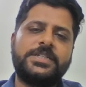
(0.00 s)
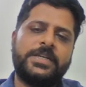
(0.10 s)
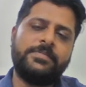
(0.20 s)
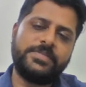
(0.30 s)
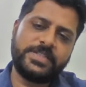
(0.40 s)

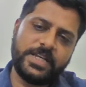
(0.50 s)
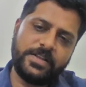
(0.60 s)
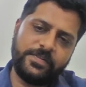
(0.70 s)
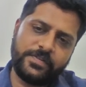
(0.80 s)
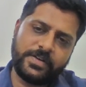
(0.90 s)

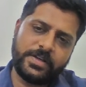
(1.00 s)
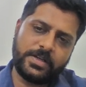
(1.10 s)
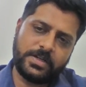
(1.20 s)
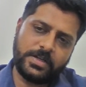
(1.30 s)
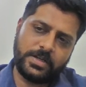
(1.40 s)
himself
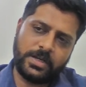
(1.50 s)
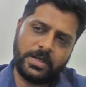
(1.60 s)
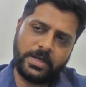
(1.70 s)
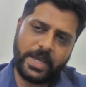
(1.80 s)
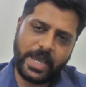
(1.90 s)

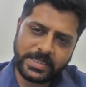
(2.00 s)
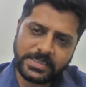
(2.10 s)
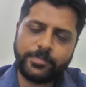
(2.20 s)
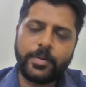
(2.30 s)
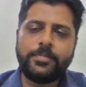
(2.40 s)

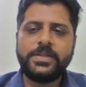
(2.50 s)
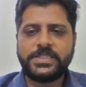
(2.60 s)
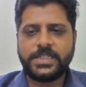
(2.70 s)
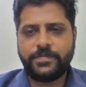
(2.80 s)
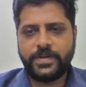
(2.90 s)
as a public
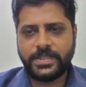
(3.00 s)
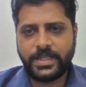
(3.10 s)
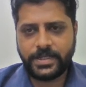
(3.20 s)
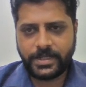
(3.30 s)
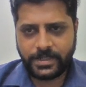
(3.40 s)
servant,
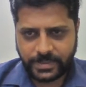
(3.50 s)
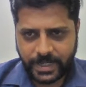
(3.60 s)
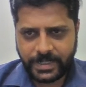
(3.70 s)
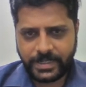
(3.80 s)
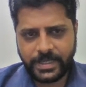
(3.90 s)
then in
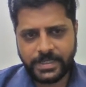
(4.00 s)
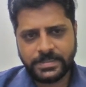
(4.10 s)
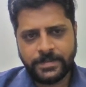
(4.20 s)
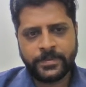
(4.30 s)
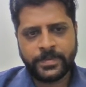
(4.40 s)
that
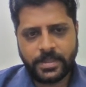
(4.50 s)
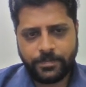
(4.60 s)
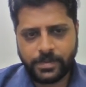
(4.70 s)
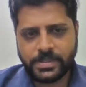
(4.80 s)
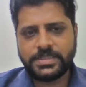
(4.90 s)
case
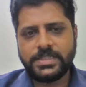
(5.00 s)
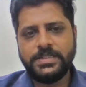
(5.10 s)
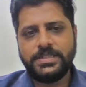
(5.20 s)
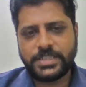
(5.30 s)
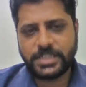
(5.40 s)
the
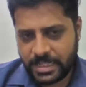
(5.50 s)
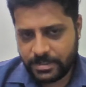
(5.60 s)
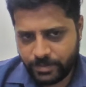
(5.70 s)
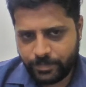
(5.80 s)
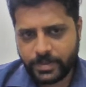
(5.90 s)
person
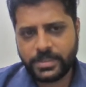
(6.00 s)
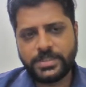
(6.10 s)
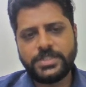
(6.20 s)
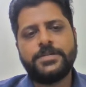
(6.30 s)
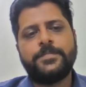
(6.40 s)
shall be
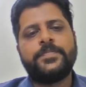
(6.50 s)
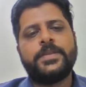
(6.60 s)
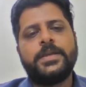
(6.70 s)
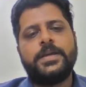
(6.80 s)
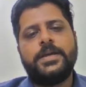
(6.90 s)
punished
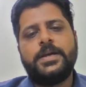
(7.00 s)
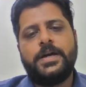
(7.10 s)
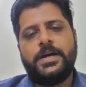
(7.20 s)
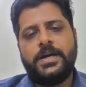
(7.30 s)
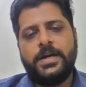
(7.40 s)

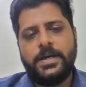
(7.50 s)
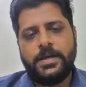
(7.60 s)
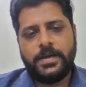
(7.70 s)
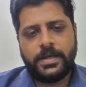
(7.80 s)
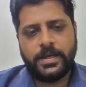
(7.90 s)

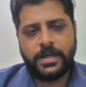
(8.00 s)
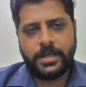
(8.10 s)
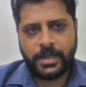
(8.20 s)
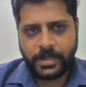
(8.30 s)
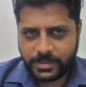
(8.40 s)
uh,
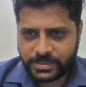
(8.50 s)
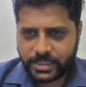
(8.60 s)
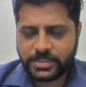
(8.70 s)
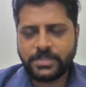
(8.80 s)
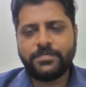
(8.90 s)
under
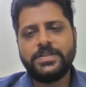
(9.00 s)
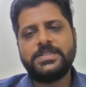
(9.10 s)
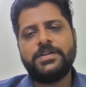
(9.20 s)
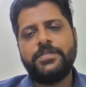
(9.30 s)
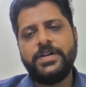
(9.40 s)
section
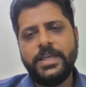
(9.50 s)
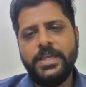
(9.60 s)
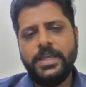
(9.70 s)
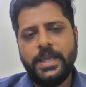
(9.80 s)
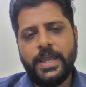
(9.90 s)

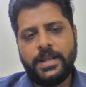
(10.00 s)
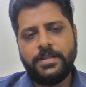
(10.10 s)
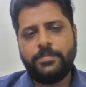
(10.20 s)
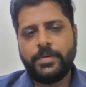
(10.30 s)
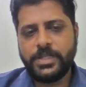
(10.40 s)
170,
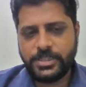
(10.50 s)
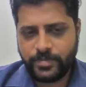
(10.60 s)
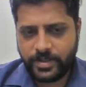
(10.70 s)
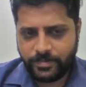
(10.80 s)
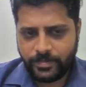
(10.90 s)
and the
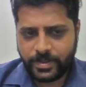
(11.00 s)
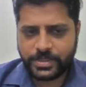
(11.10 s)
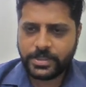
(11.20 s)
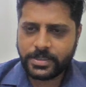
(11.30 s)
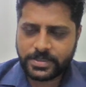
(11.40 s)
punishment
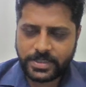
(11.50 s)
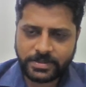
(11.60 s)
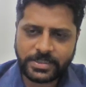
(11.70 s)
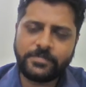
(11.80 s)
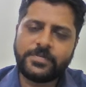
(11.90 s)
mentioned in the
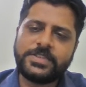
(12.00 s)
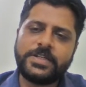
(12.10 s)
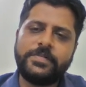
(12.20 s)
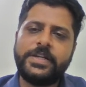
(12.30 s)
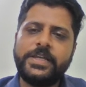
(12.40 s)
section
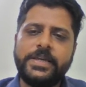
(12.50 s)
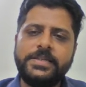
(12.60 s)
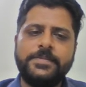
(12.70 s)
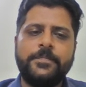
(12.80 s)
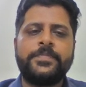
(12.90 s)
170 is